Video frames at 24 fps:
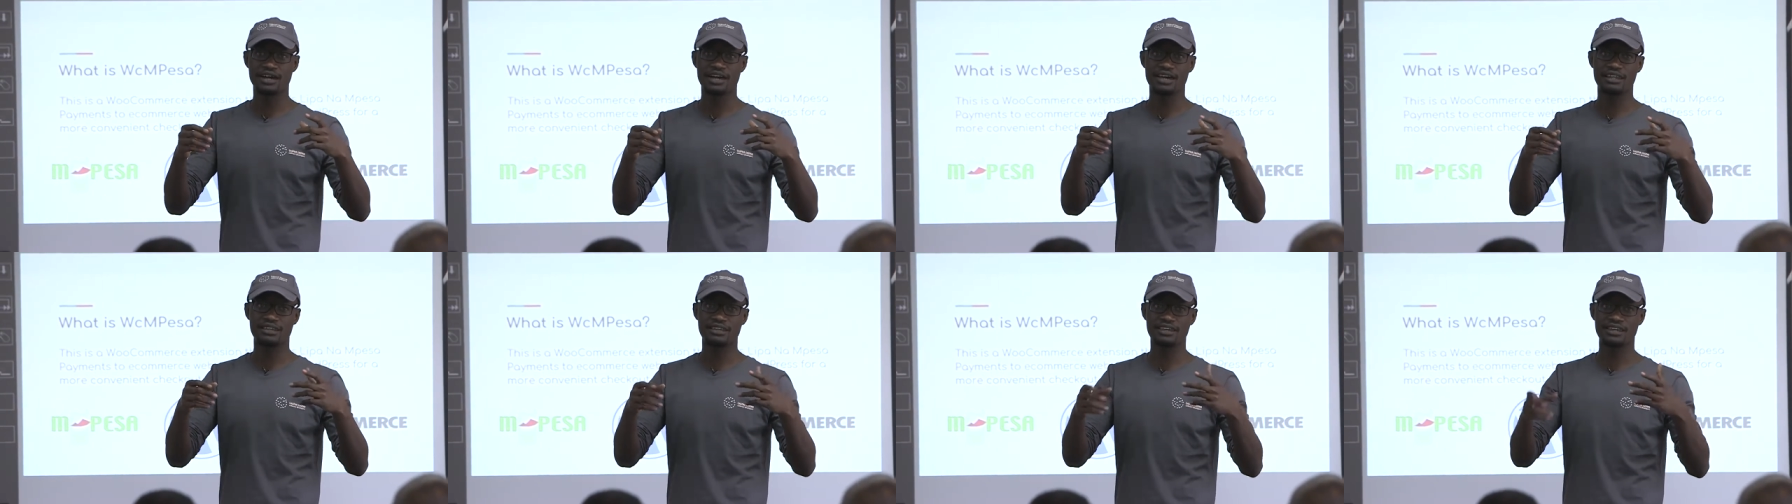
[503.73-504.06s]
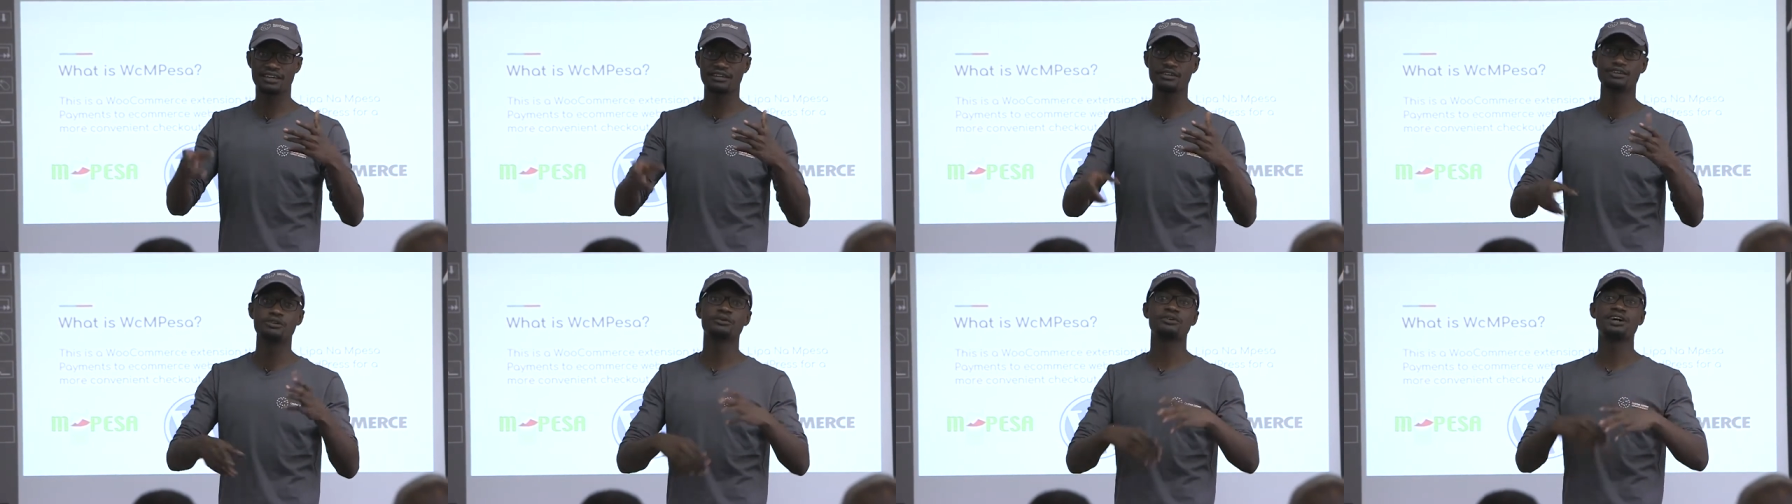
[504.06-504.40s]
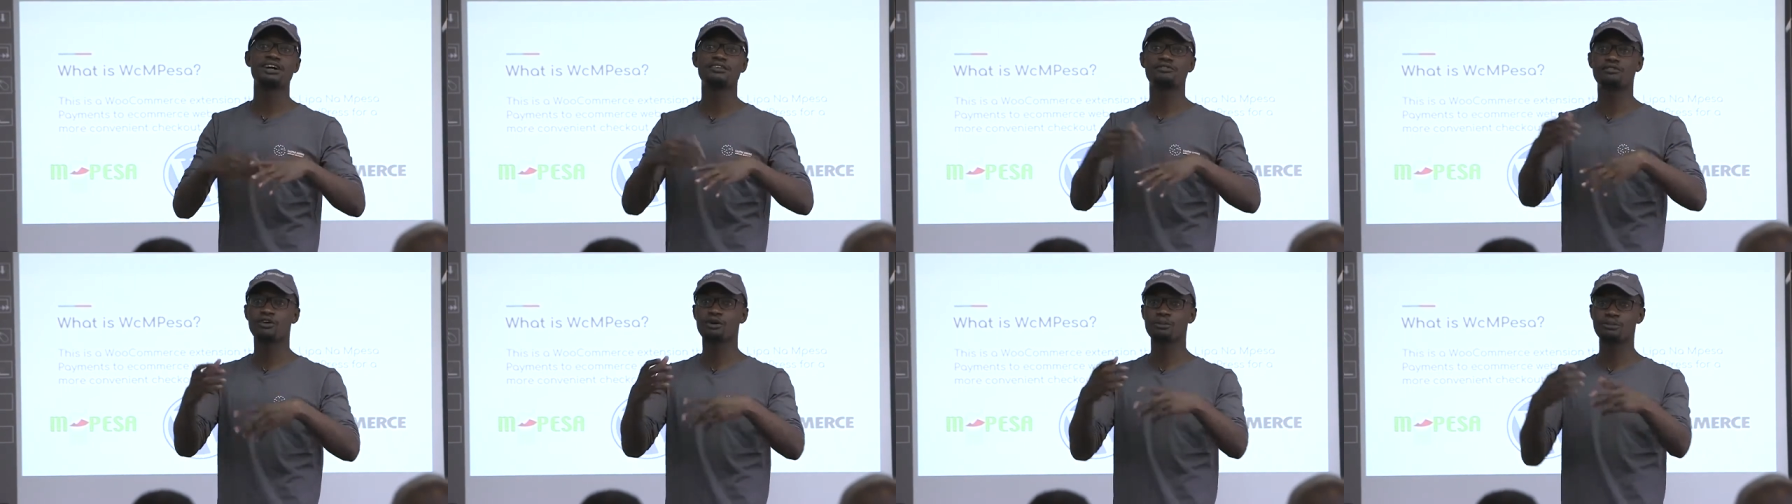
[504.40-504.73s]
And then you
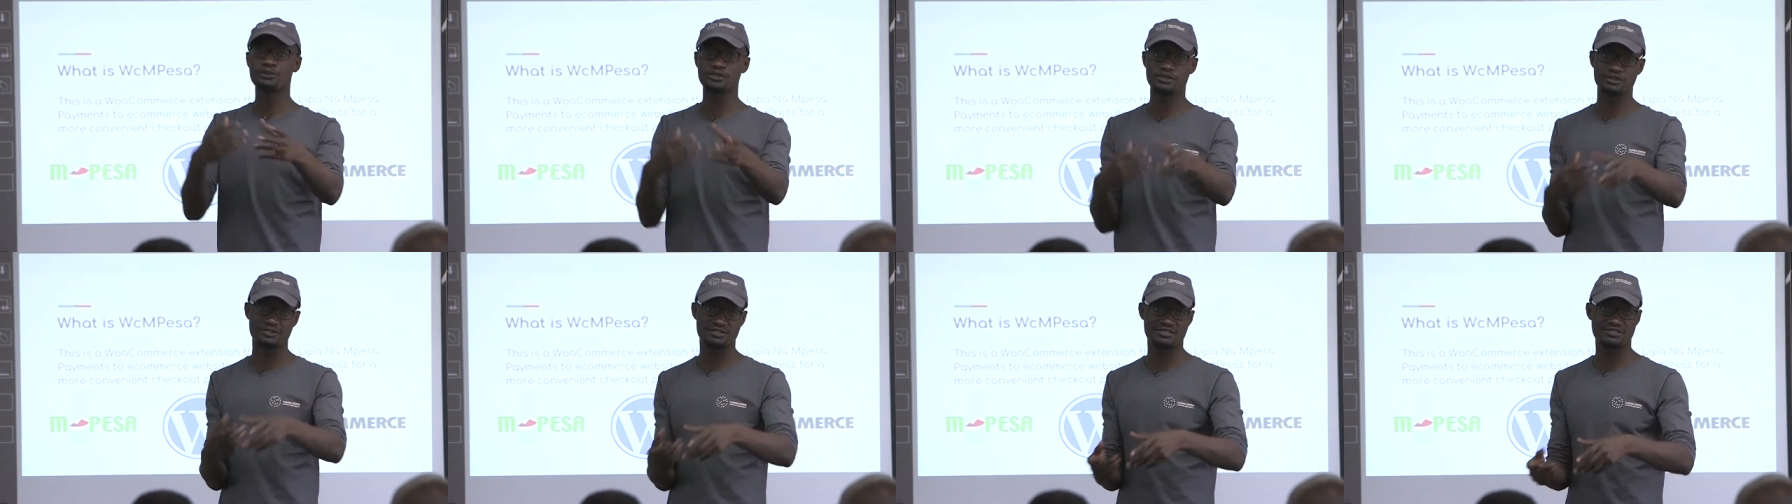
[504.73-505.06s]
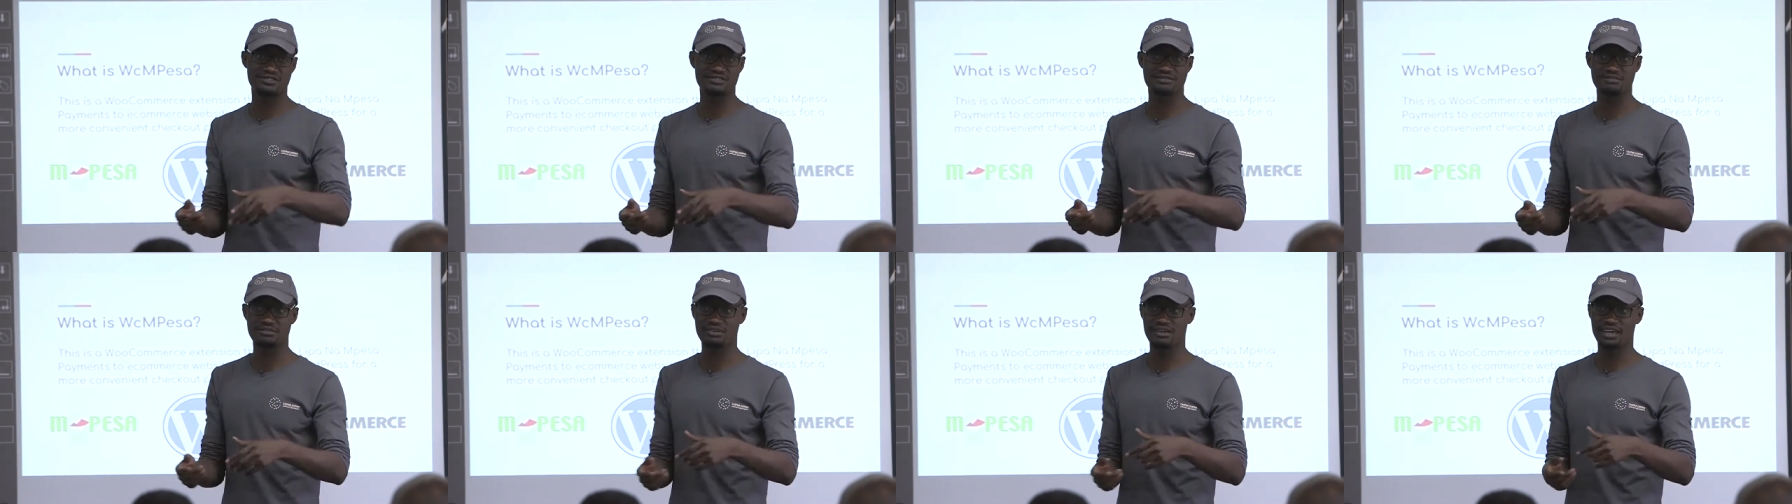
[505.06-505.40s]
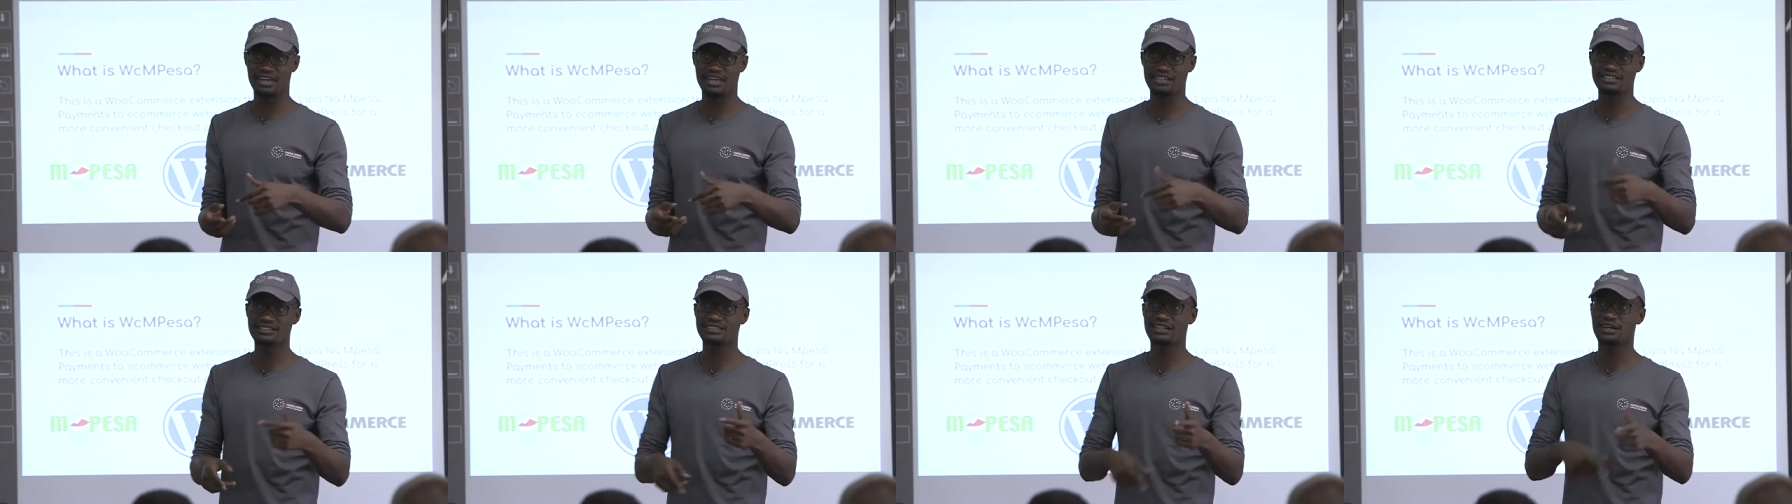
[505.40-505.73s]
have options.
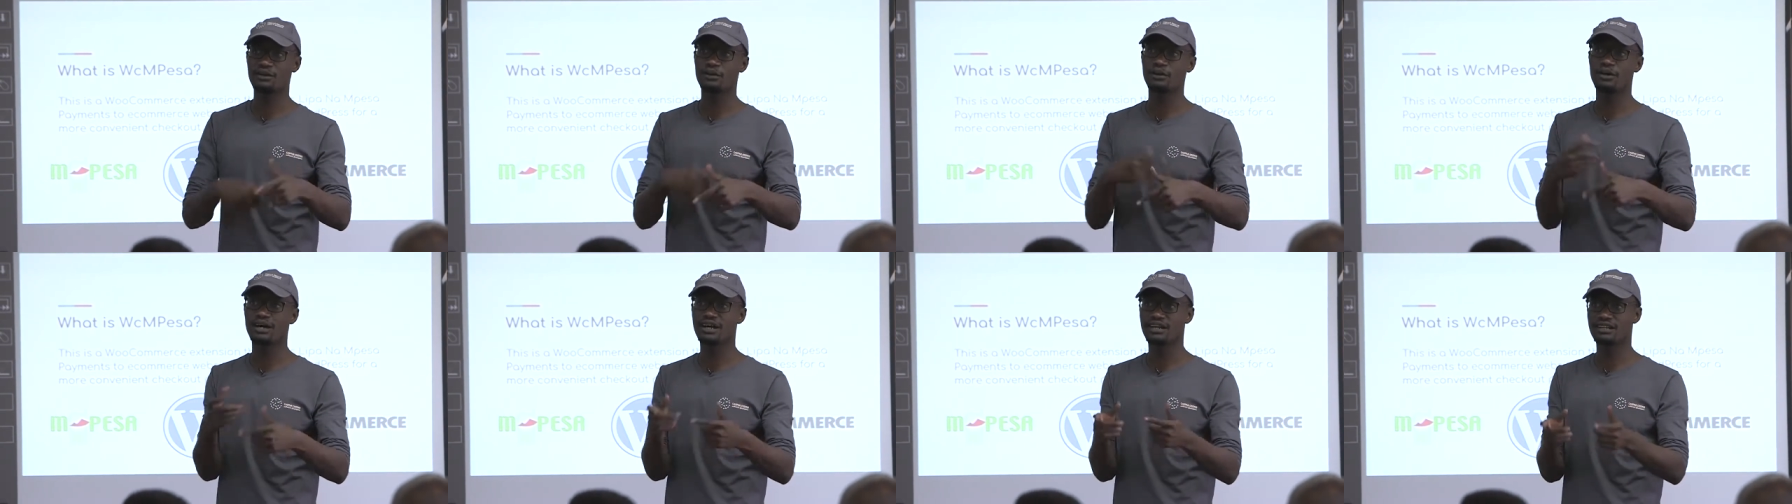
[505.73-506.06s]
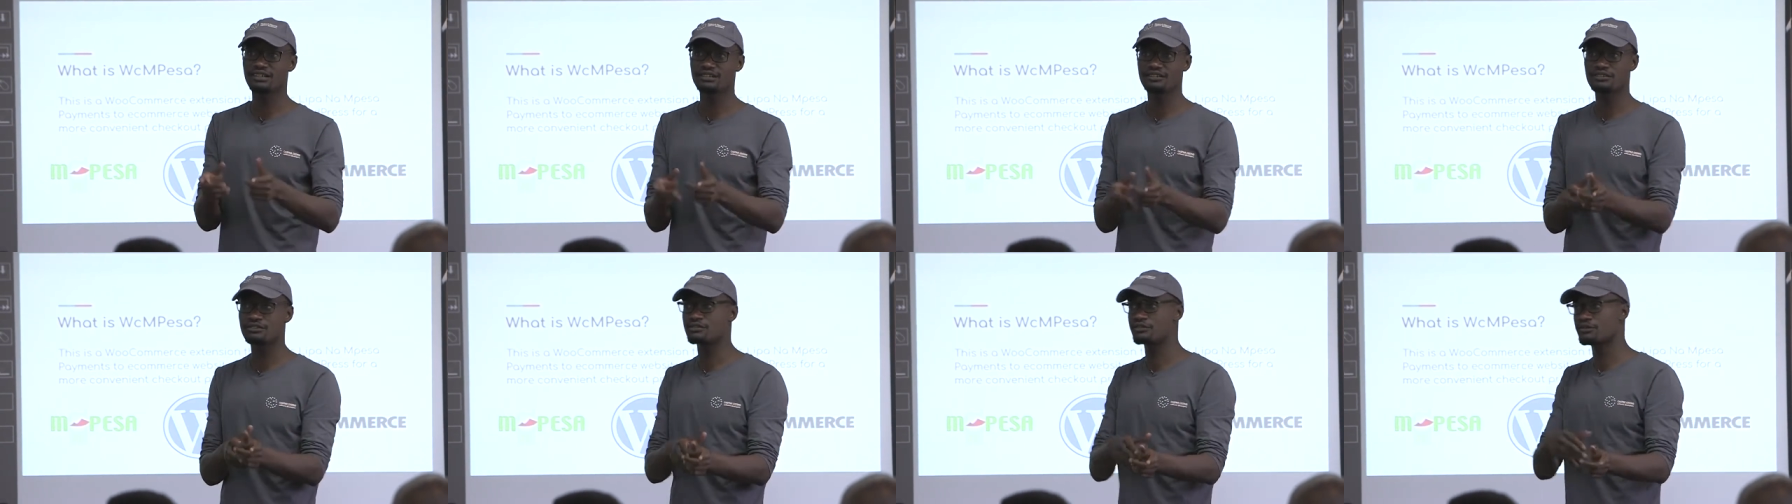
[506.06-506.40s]
Enter one